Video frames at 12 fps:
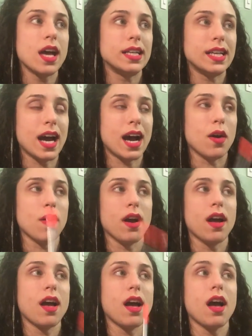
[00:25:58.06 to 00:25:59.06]
now,
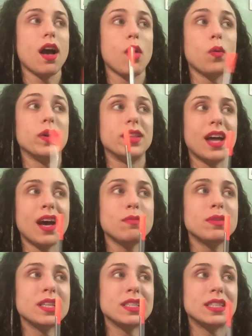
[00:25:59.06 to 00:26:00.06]
with that
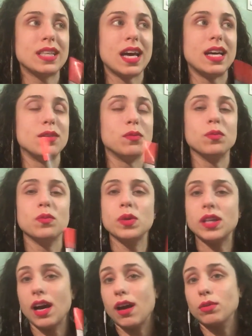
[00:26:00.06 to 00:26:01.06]
being said,
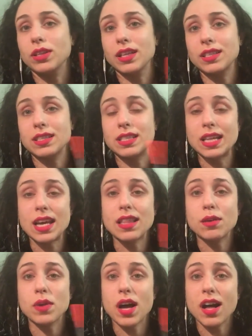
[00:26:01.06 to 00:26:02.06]
I would like to say
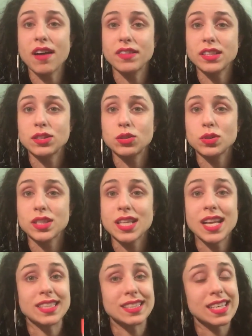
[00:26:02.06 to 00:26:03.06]
that we all have an intuition,
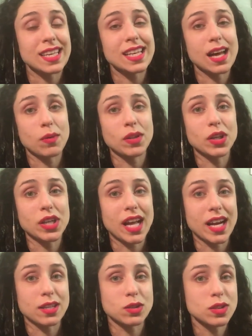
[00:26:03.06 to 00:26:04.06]
that is key that we learn how to use